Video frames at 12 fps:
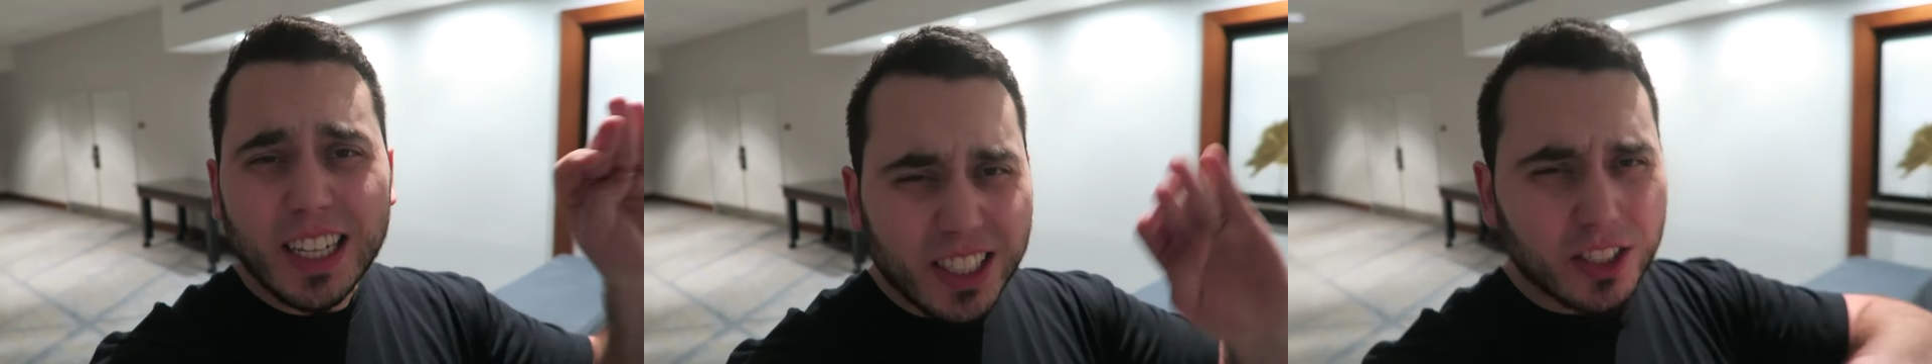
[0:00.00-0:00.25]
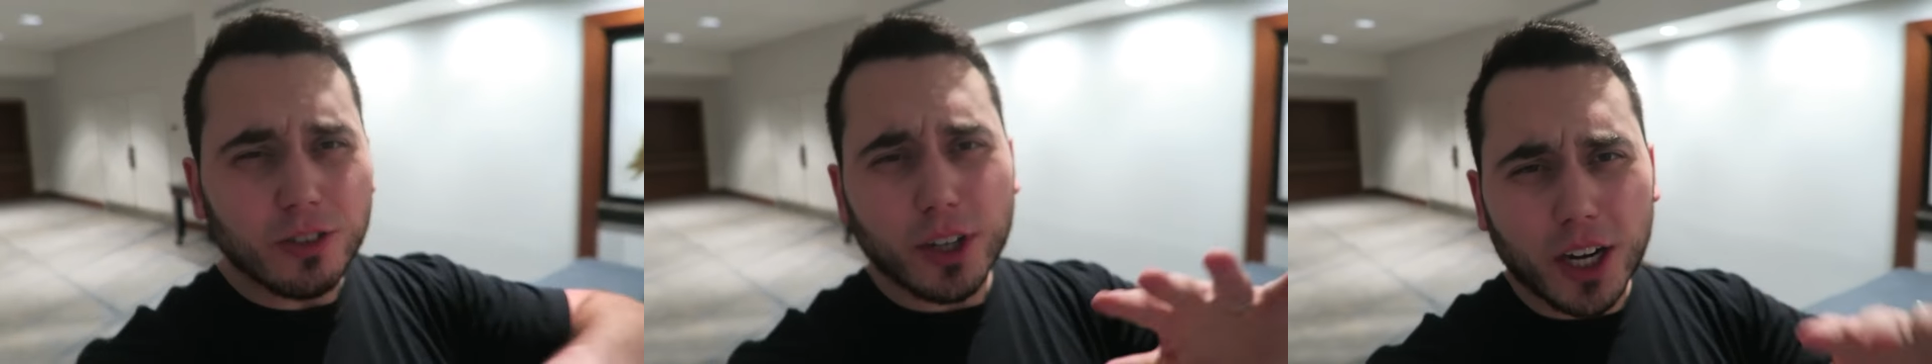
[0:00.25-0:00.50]

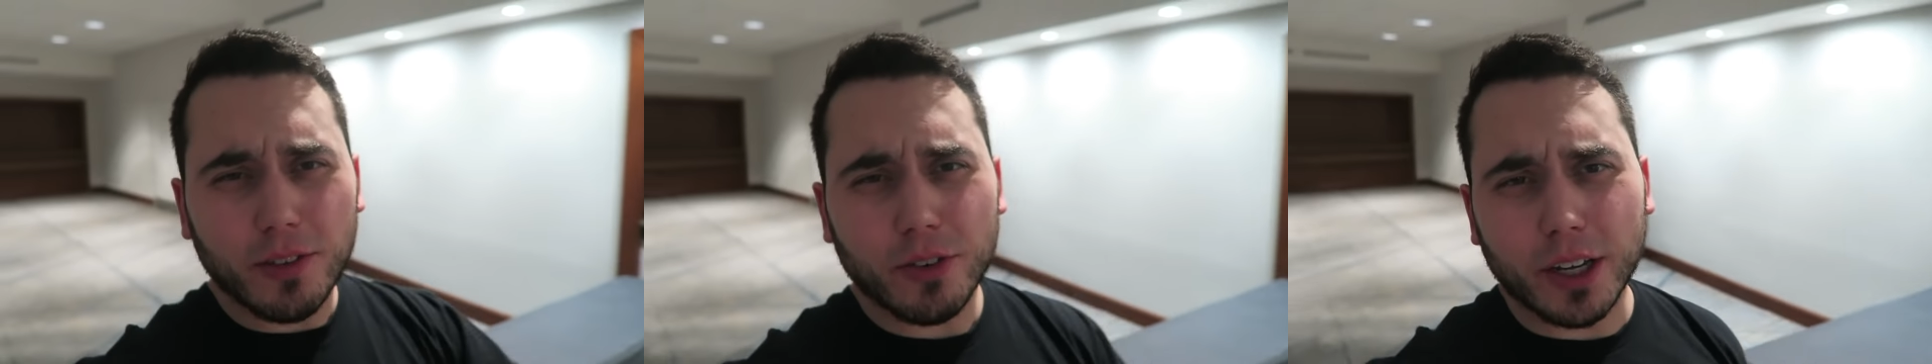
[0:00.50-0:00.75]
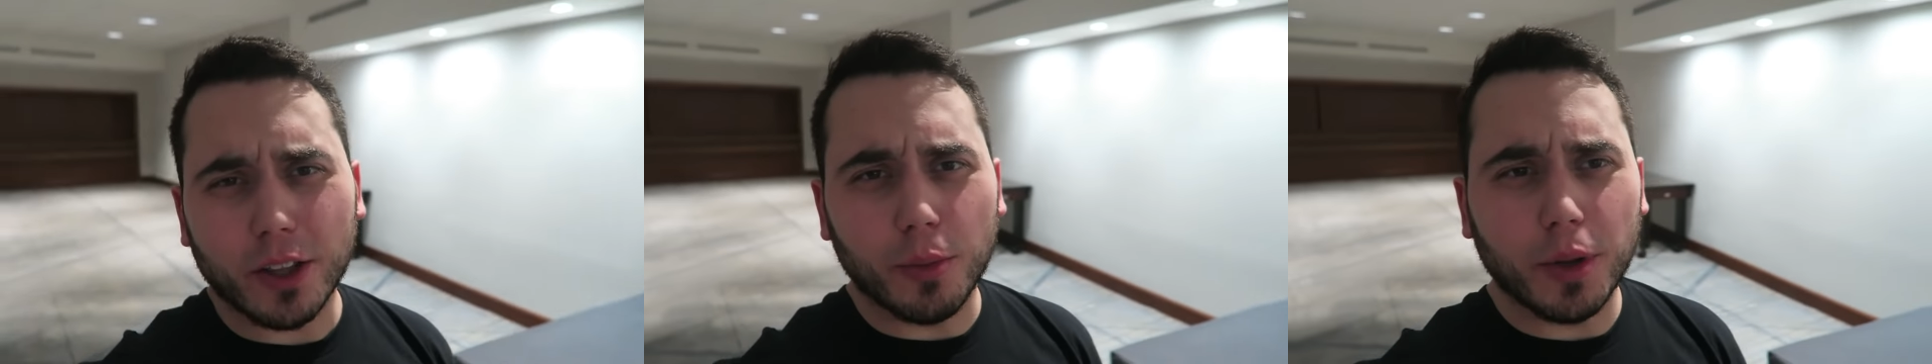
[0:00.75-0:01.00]
Still
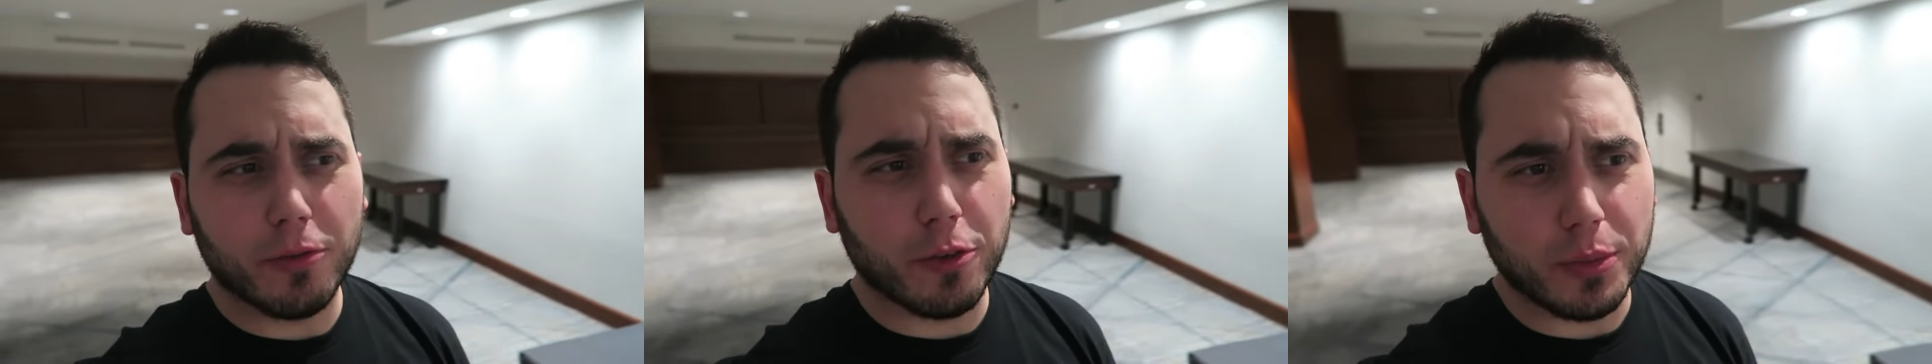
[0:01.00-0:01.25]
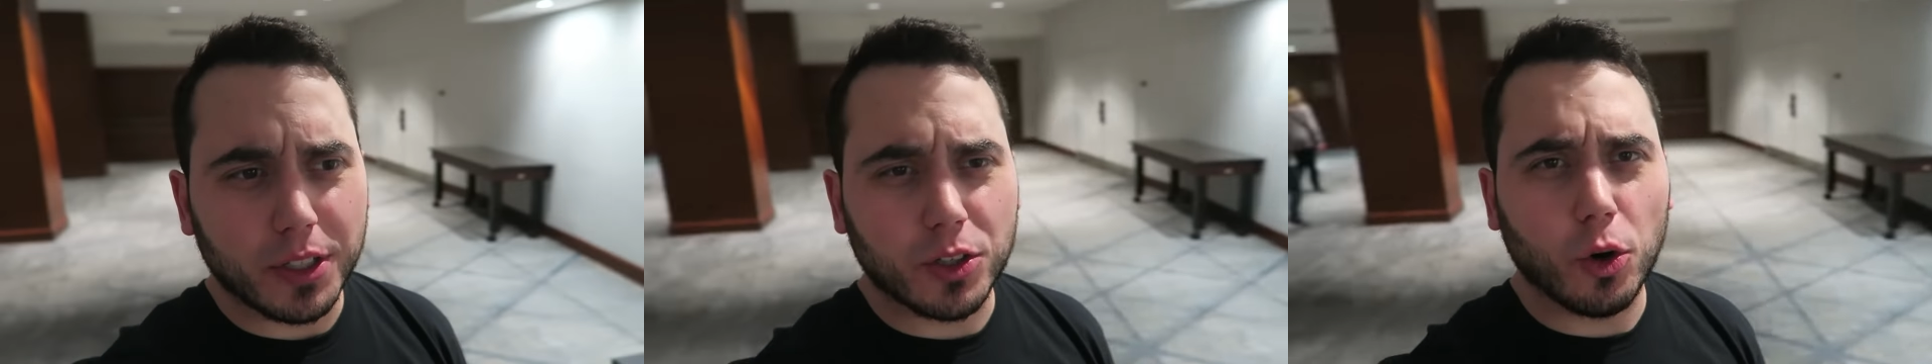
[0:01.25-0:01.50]
recovering a little bit
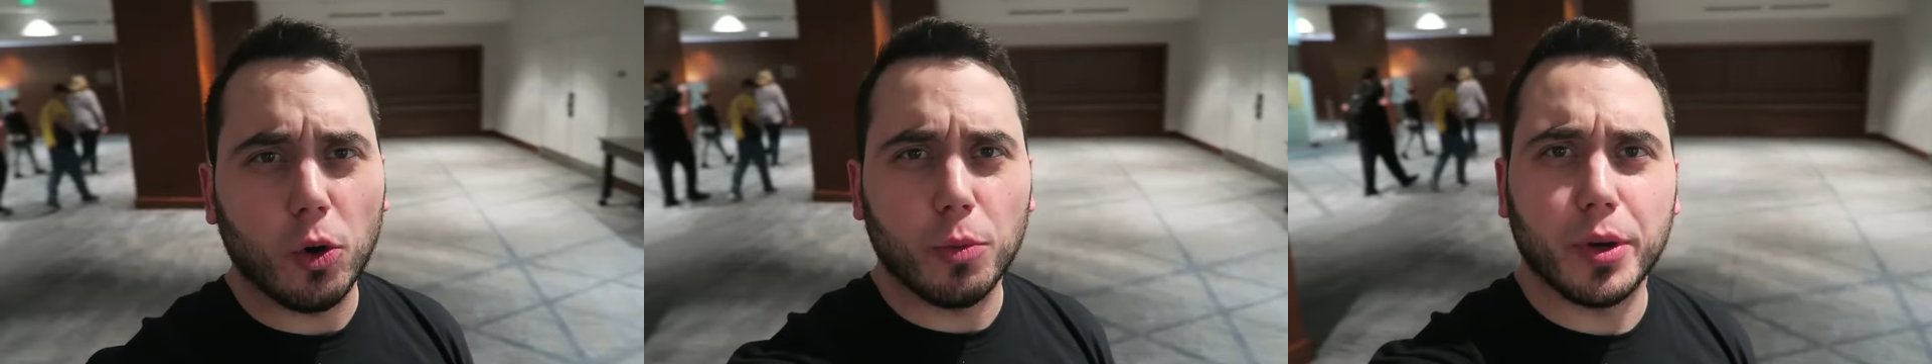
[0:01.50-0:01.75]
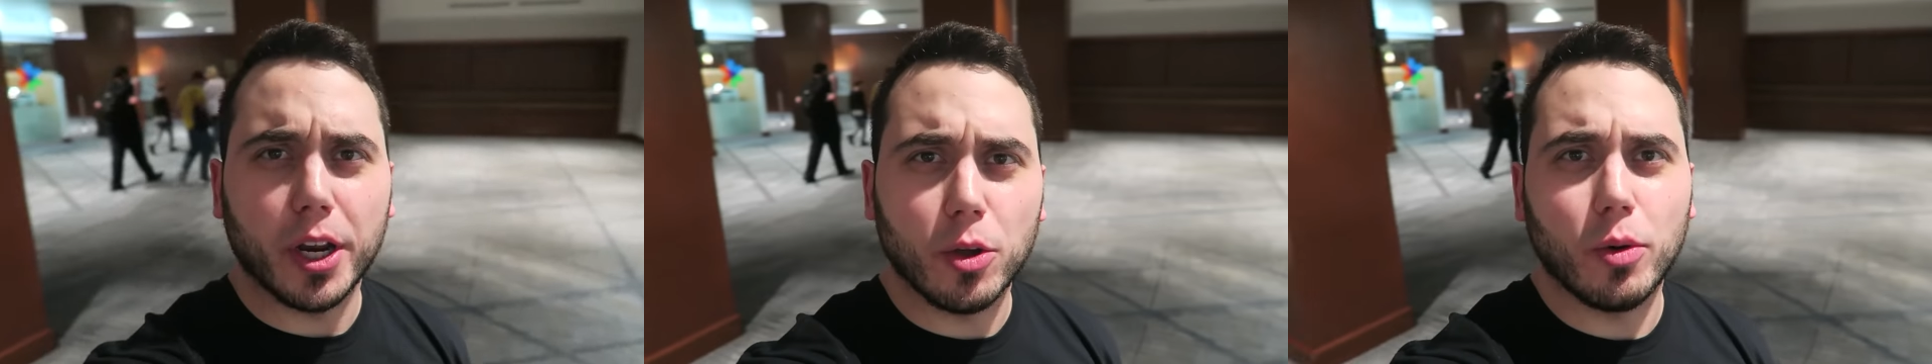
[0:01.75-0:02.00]
from this cold,
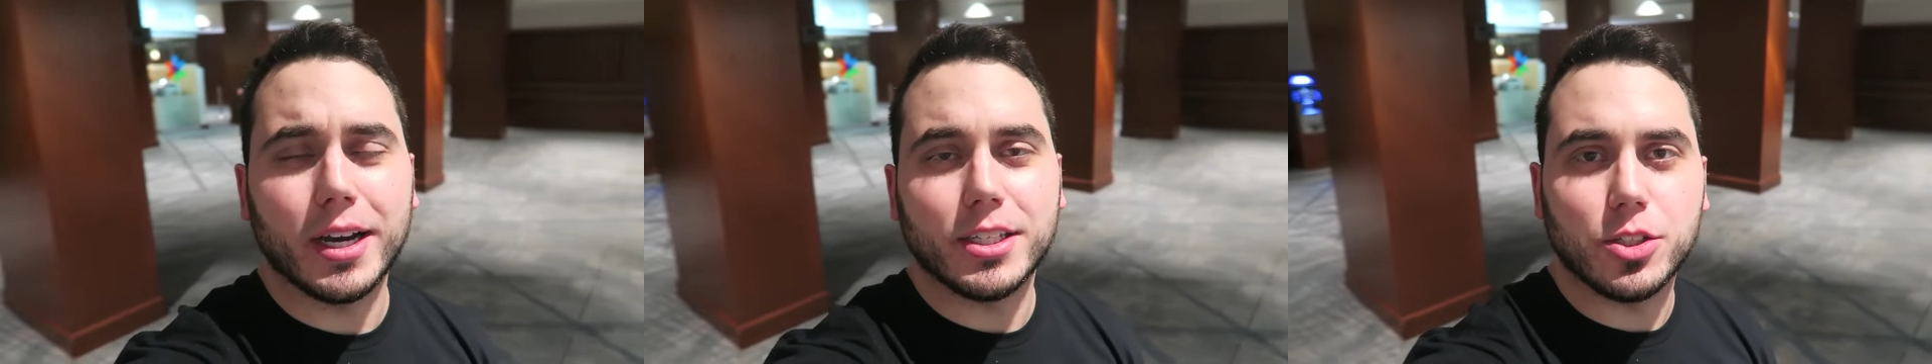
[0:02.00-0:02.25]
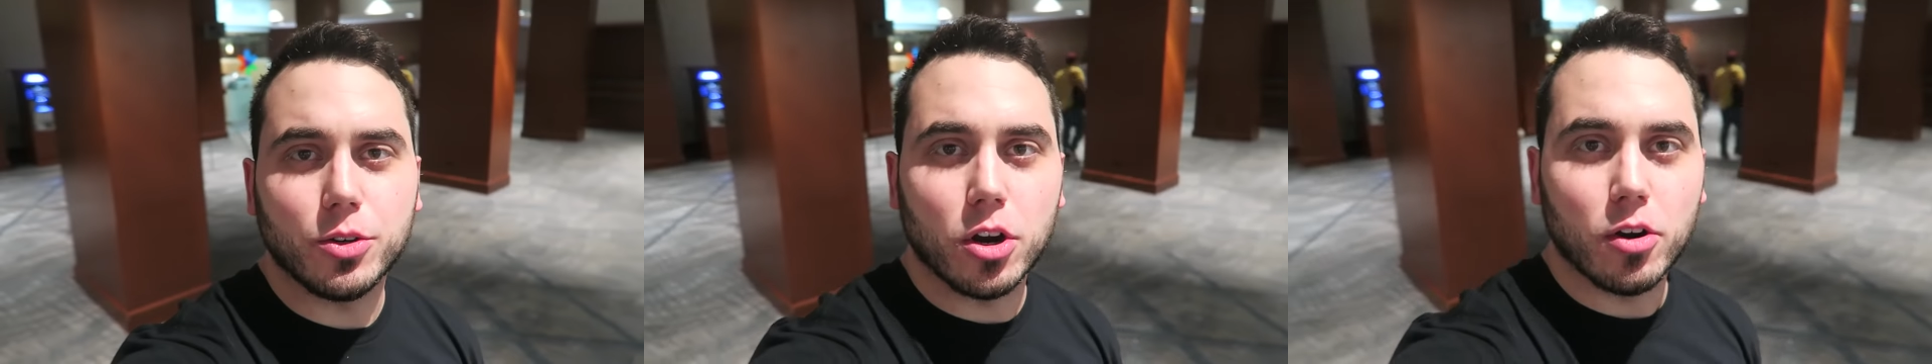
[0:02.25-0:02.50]
but
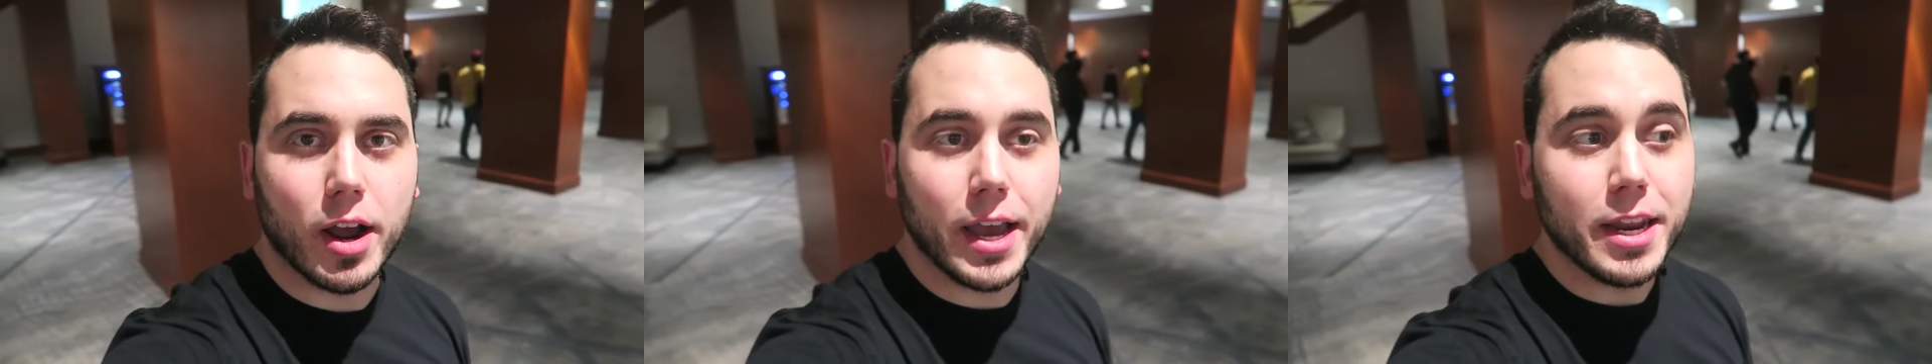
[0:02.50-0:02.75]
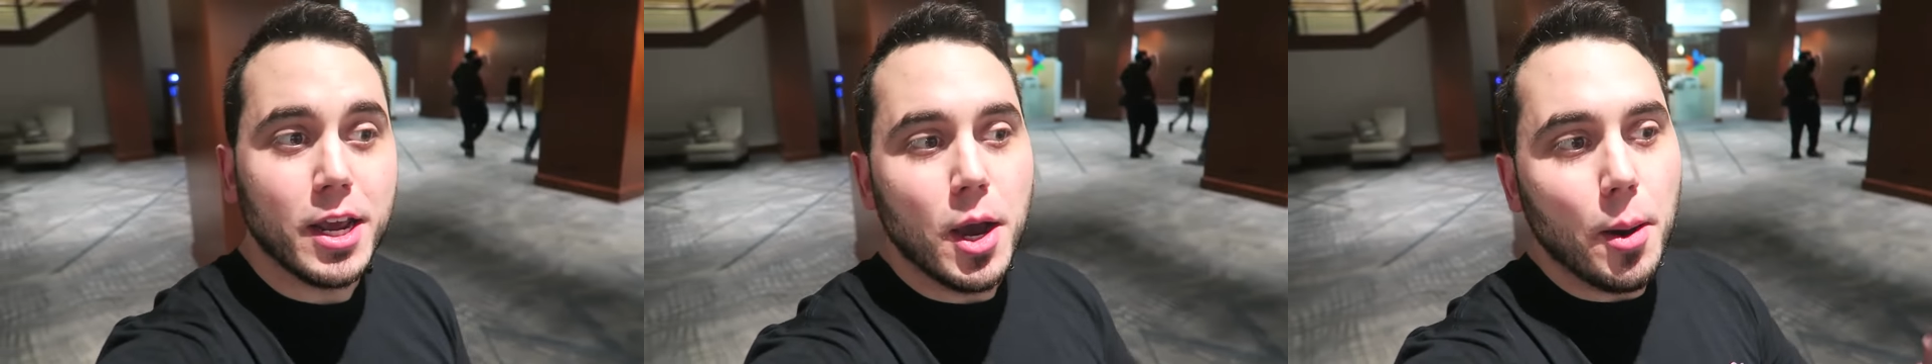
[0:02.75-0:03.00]
otherwise doing all right.